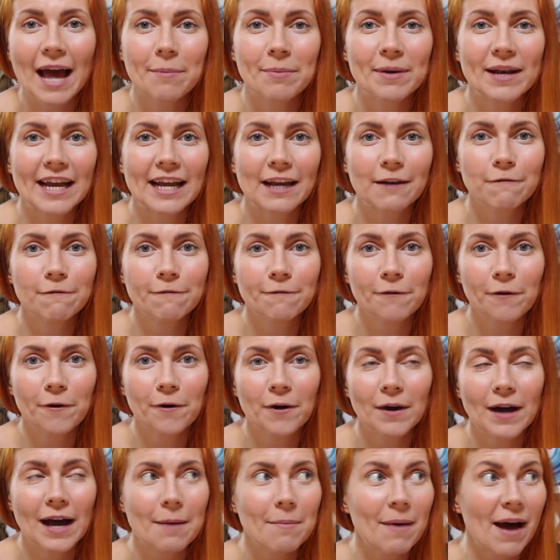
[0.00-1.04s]
happening
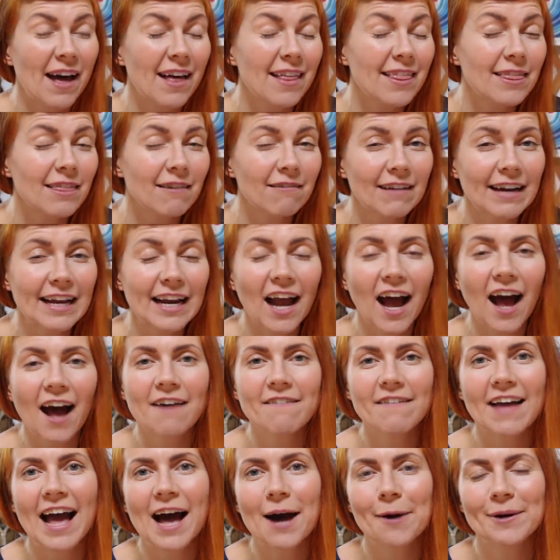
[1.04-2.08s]
for about three and a
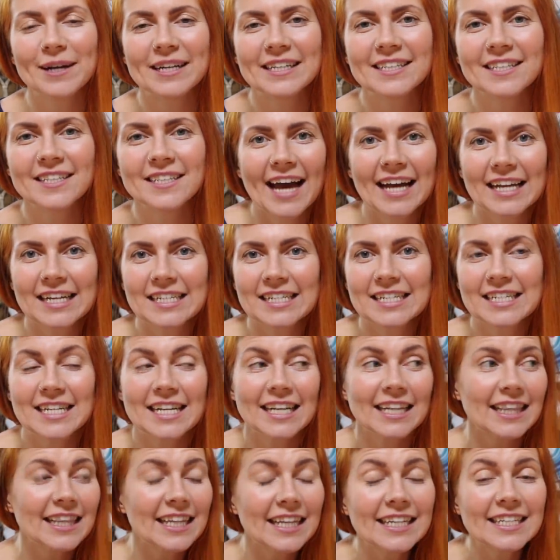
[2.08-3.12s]
half hours. And
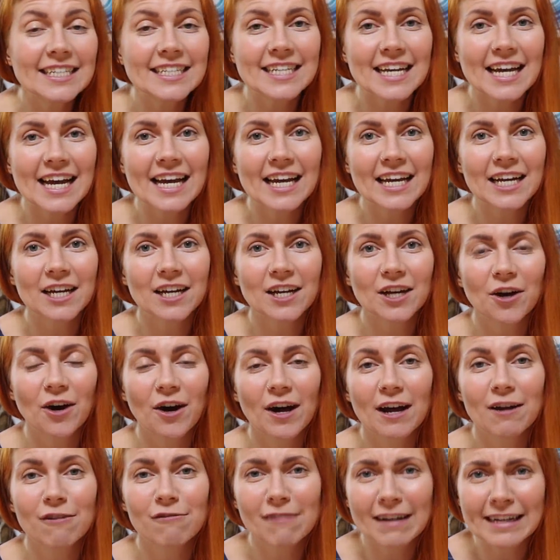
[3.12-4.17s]
Linda
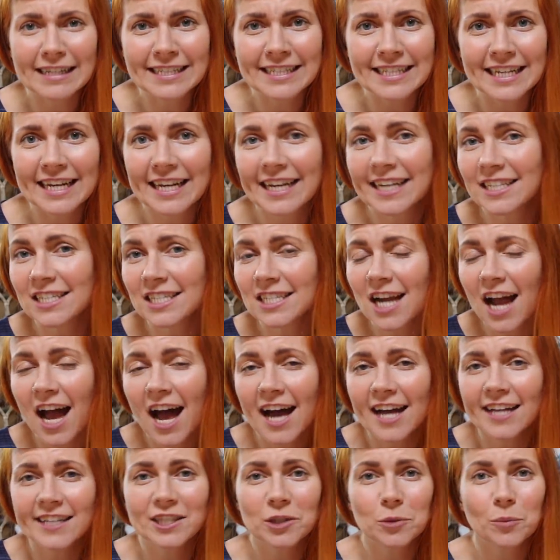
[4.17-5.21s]
got arrested and
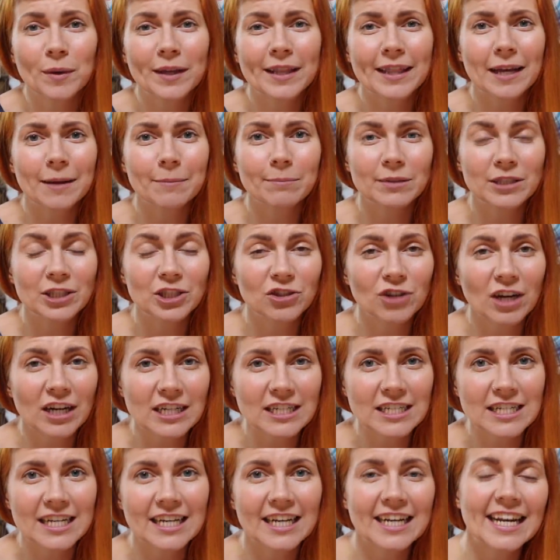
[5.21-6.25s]
charged with
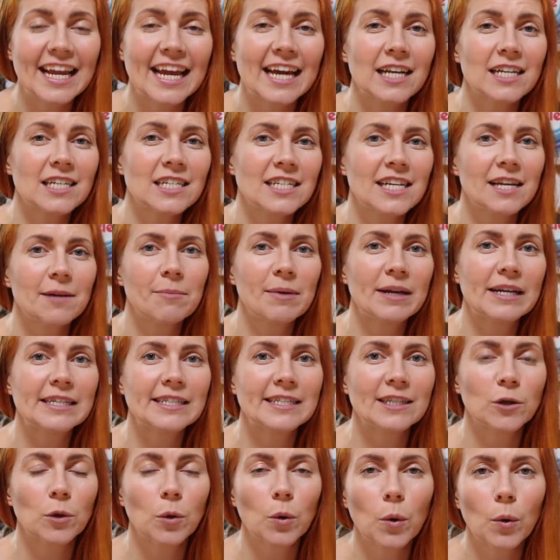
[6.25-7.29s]
obstruction. In the end, she
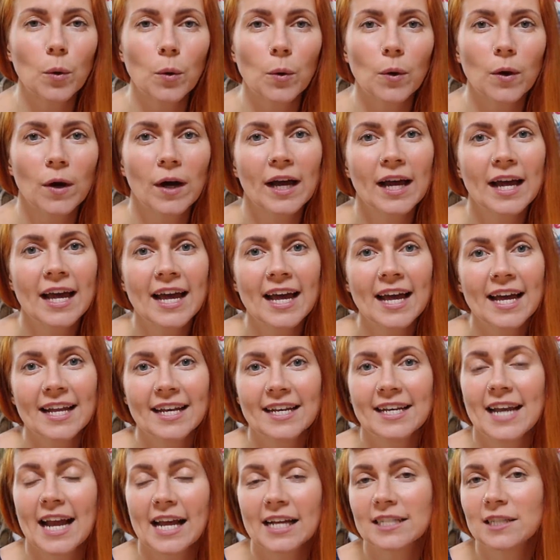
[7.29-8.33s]
appears in court
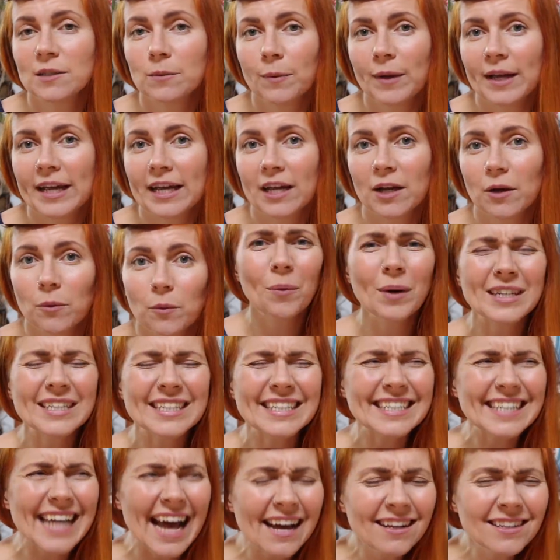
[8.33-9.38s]
next week, which
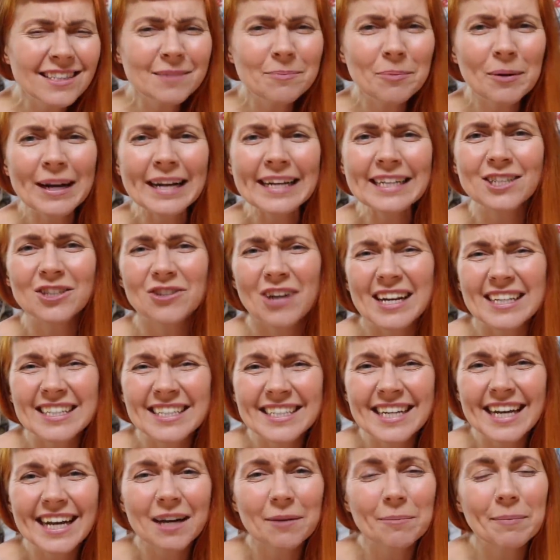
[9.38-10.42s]
sounds pretty
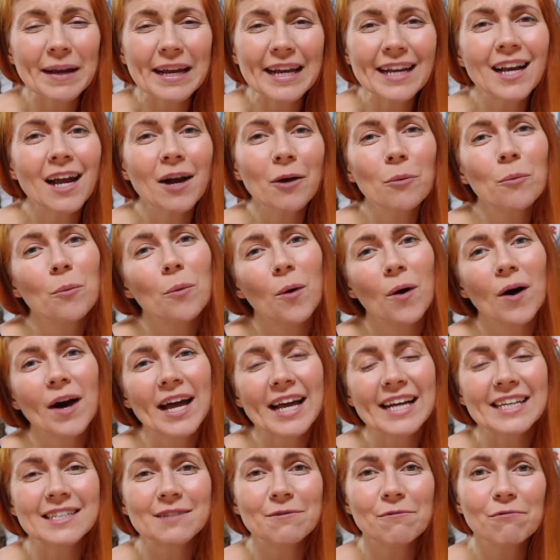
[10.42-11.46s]
drastic, but you know
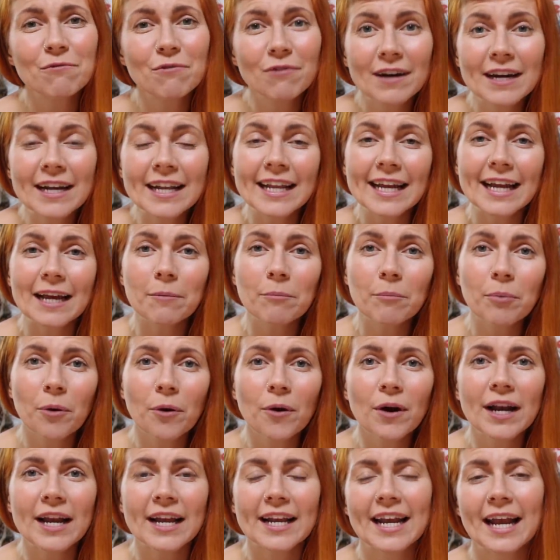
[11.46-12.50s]
what? It's really
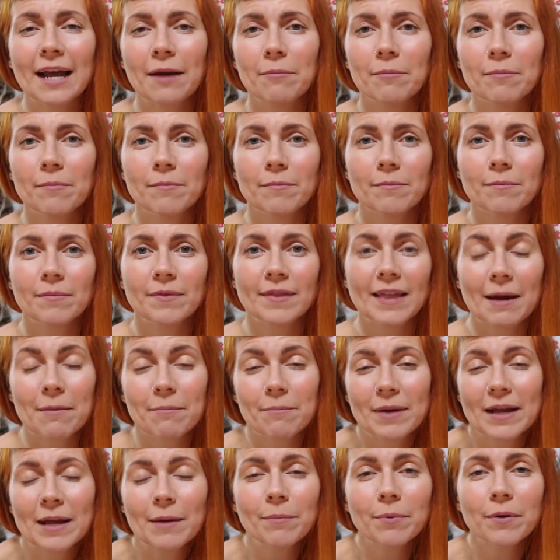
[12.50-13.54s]
important that,
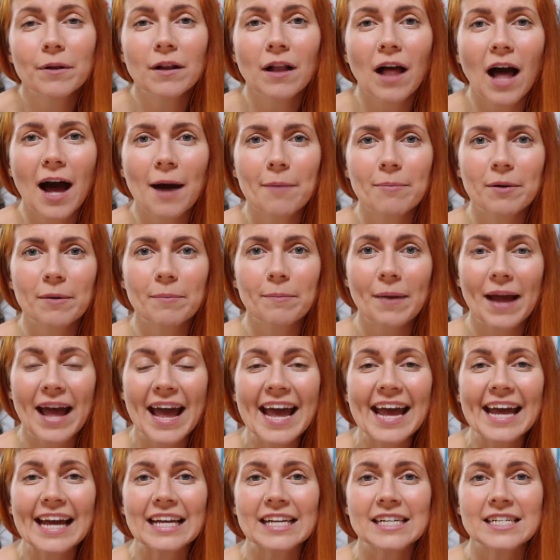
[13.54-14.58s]
that people are
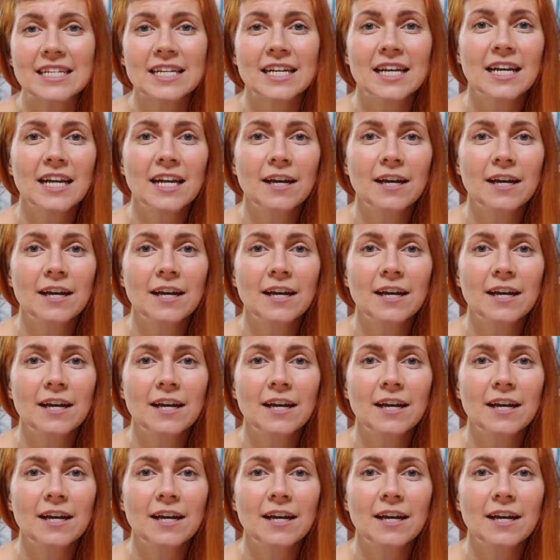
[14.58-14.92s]
prepared